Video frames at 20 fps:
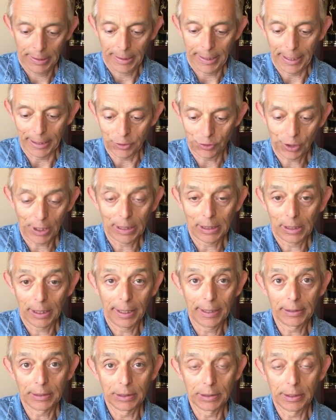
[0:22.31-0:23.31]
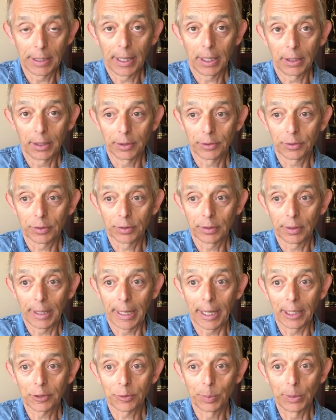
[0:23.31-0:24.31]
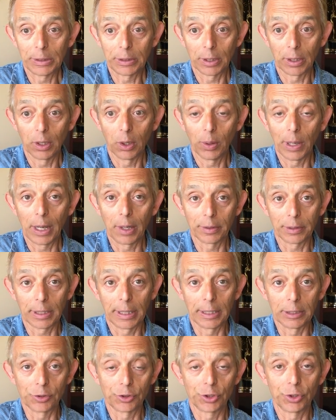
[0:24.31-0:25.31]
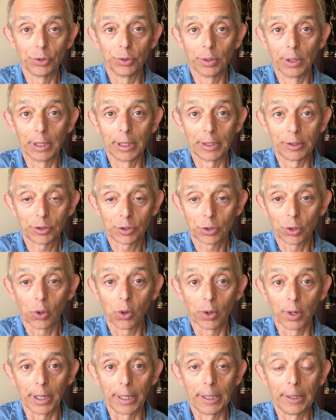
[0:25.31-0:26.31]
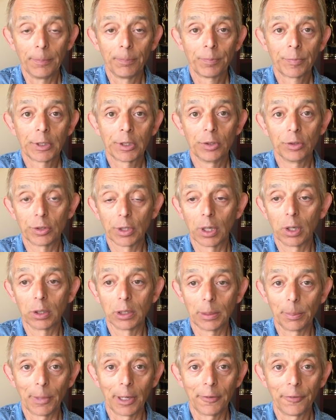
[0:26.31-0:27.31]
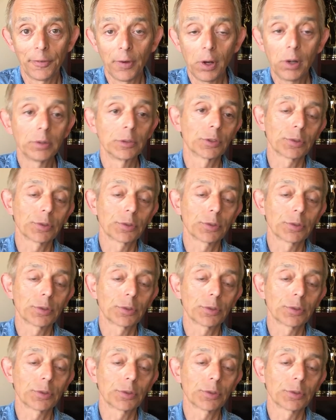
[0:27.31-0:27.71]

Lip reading: at Channel 8 in Dallas asked me to go out and shoot a story using only my phone.